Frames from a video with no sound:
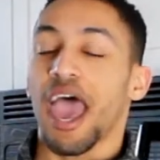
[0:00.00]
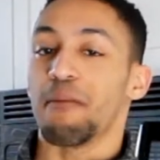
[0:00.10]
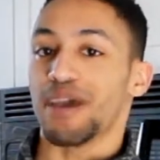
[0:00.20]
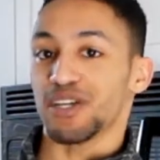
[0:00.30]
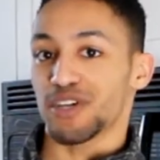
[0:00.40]

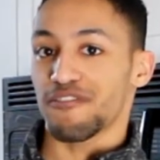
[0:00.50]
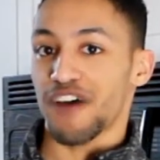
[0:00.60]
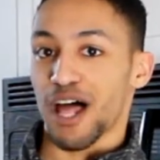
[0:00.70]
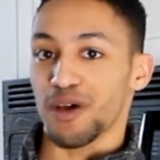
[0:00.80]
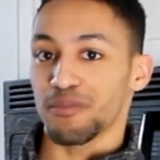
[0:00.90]
And make sure to
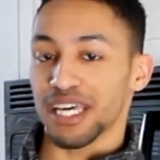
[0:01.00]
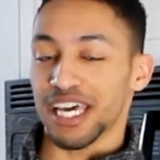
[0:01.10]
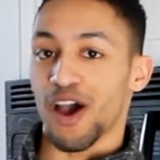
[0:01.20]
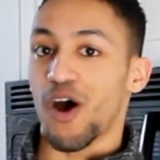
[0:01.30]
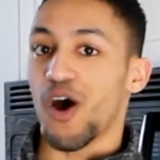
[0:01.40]
follow
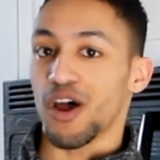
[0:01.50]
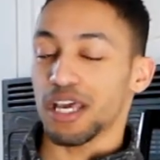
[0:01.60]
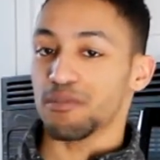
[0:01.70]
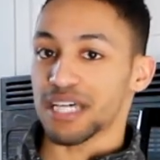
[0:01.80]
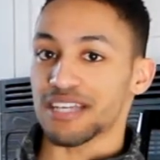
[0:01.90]
me on
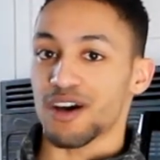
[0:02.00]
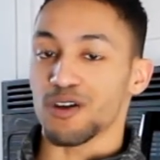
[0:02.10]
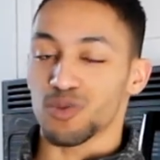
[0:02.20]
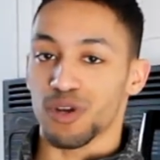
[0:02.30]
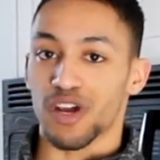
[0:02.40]
Healmatize on
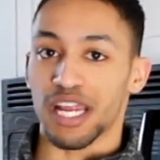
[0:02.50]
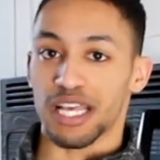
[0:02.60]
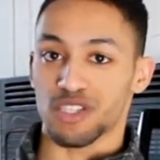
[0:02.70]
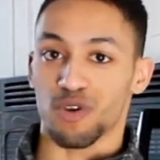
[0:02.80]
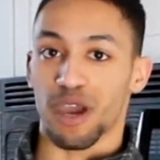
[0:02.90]
Twitter and
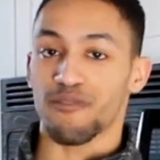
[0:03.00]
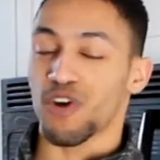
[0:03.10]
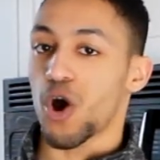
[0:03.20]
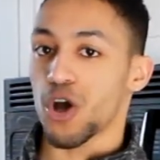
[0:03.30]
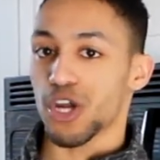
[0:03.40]
Instagram for
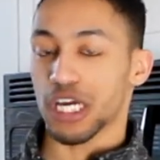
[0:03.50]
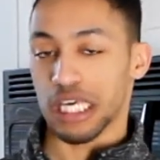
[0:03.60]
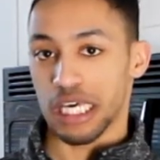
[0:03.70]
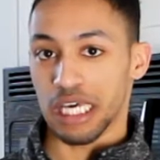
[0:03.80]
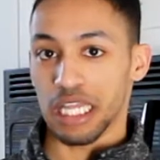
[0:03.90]
all your
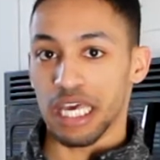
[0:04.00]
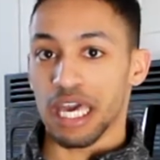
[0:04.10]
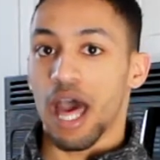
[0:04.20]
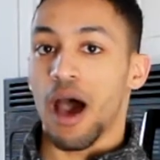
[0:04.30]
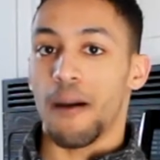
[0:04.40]
healing,
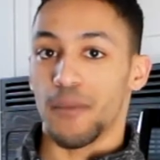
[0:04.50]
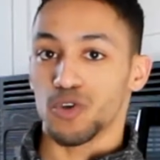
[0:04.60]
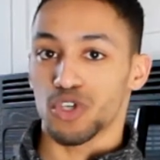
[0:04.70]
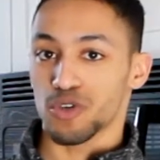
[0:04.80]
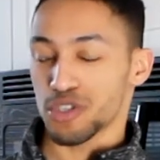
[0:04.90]

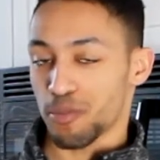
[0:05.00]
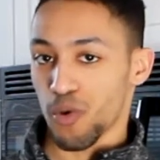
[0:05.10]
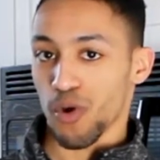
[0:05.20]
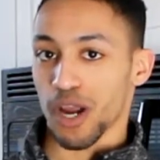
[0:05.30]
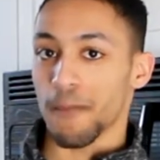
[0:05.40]
emotional
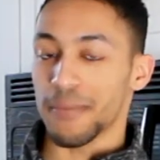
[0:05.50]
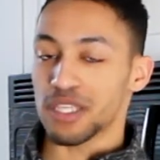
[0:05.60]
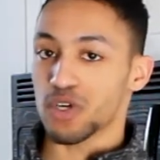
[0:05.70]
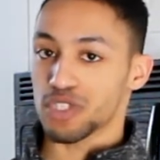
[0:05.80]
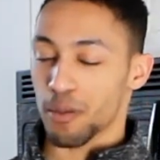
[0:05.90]
support,
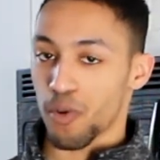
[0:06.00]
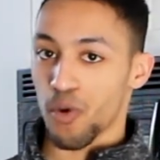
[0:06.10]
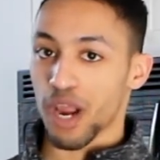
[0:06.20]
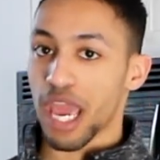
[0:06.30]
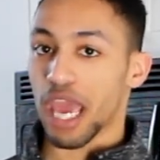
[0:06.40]
mental
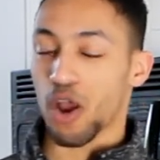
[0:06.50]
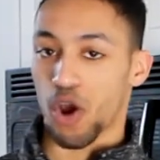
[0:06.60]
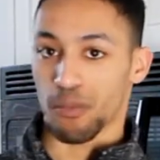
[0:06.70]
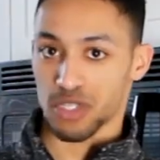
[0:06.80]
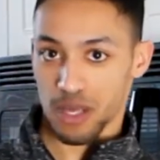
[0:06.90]
support, and
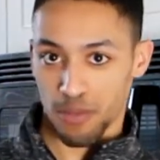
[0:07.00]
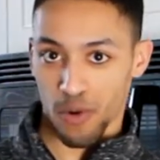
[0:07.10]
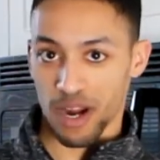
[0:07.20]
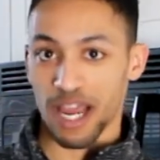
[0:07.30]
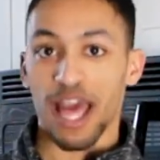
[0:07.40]
herbal
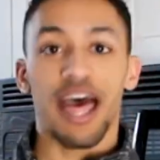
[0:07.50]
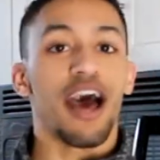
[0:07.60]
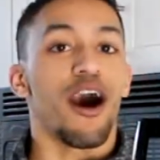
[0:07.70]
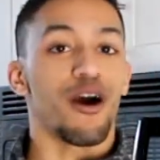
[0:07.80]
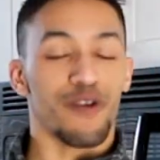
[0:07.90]
support.
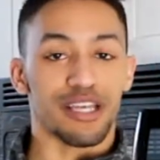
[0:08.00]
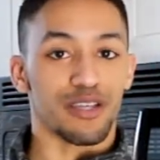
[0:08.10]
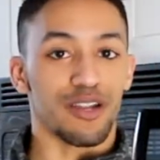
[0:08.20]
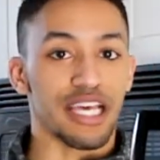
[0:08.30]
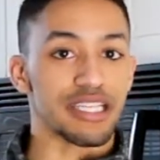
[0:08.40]
Alright,
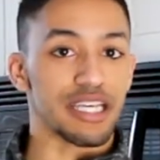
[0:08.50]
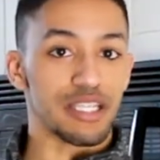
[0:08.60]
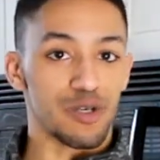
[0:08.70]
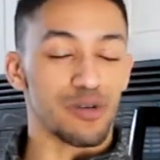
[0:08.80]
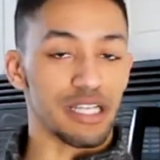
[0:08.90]
so let's get
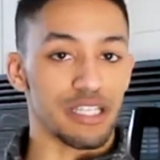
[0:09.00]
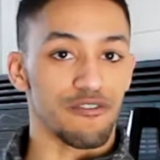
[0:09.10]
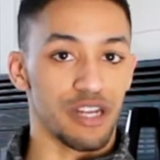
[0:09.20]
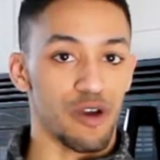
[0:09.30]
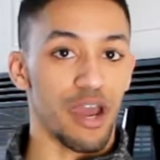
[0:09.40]
tuned into the
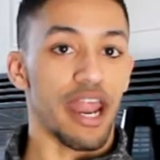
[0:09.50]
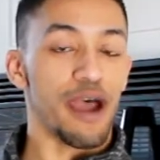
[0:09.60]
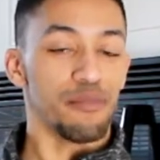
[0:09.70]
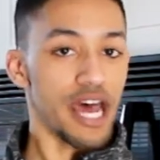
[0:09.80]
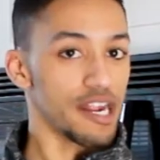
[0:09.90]
video. And
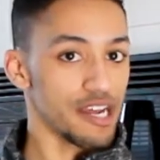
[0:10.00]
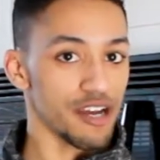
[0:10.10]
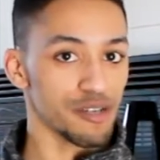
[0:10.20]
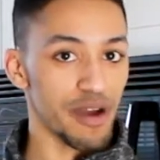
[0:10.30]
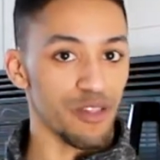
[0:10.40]
I'm not a
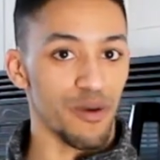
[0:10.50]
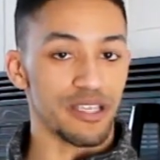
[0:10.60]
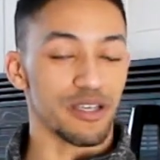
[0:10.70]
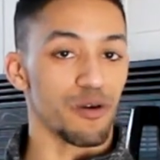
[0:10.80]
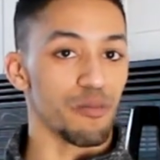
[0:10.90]
doctor, by the way,
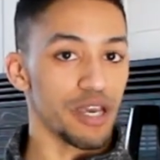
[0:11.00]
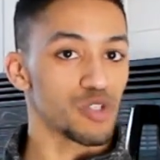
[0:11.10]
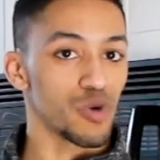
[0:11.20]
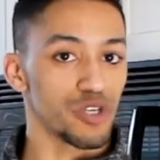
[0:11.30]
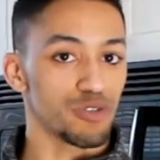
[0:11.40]
so make
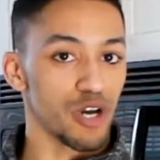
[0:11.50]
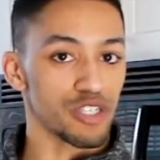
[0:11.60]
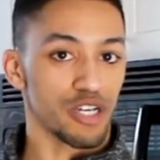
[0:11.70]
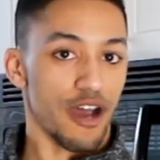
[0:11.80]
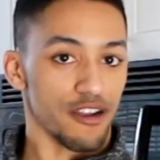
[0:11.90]
sure you talk
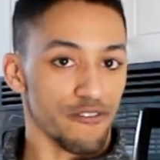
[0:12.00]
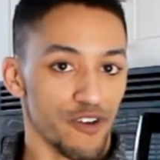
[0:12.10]
to your doctor.